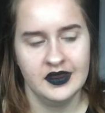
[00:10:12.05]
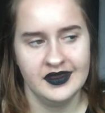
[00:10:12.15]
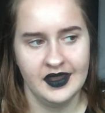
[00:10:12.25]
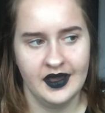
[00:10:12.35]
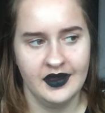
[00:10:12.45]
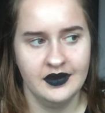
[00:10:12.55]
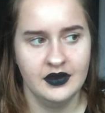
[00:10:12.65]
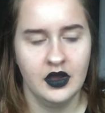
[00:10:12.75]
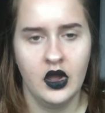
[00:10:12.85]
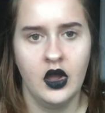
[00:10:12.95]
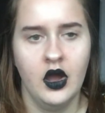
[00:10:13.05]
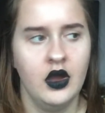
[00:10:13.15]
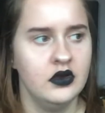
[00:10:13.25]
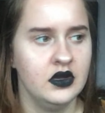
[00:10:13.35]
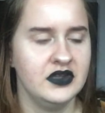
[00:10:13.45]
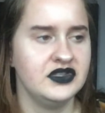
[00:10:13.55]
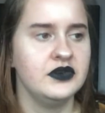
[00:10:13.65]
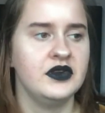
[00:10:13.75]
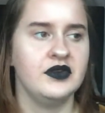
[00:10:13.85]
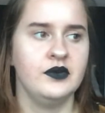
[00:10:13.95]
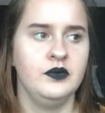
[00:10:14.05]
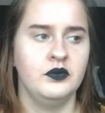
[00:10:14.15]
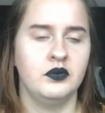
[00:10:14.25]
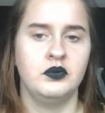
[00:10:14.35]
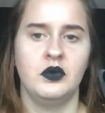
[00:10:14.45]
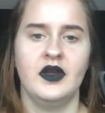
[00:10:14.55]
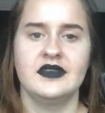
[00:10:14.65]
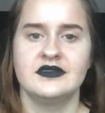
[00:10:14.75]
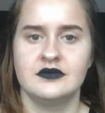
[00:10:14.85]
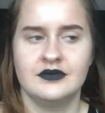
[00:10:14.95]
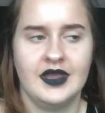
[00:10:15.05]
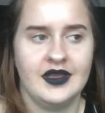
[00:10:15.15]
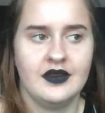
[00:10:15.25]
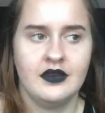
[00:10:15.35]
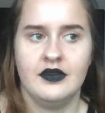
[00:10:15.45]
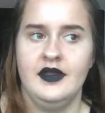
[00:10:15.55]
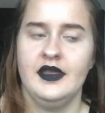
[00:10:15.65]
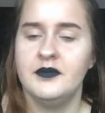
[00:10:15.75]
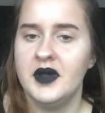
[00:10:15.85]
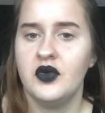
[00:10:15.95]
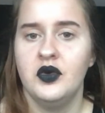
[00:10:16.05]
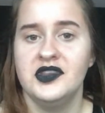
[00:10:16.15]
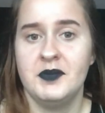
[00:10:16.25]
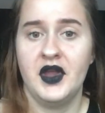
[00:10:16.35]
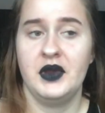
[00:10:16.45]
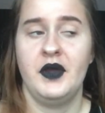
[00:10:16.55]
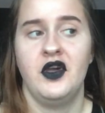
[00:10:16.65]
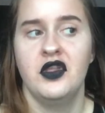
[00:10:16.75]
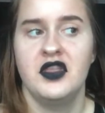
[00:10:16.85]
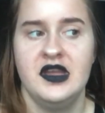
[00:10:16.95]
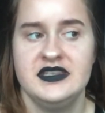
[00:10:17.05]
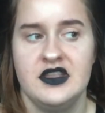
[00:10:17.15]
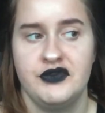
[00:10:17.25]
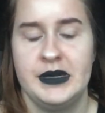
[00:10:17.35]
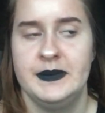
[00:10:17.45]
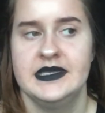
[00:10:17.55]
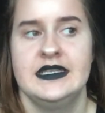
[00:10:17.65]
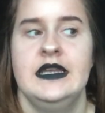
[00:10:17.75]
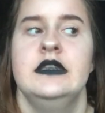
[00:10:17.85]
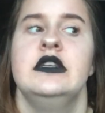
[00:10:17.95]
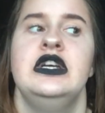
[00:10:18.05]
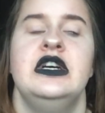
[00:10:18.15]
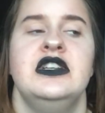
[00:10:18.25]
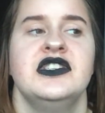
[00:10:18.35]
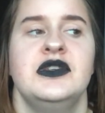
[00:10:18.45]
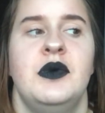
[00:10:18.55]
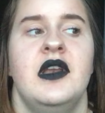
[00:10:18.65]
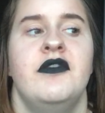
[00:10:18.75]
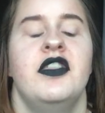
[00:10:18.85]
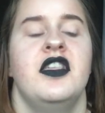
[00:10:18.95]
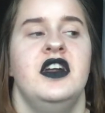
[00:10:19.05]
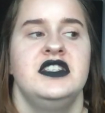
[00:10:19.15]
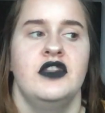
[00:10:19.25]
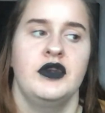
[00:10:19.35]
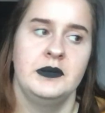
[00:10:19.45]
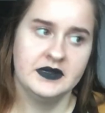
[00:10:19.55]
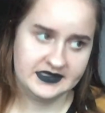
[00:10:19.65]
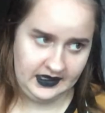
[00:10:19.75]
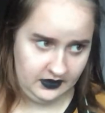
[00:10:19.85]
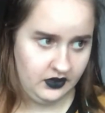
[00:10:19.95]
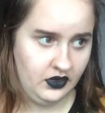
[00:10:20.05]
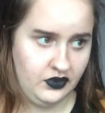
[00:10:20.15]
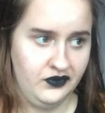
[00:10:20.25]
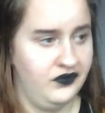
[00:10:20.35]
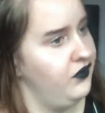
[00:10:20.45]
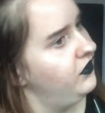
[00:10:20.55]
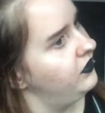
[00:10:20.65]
Yeah, I don't know what exactly the mark was, but I know I got thirty-three percent, so I'll have thirty-three percent of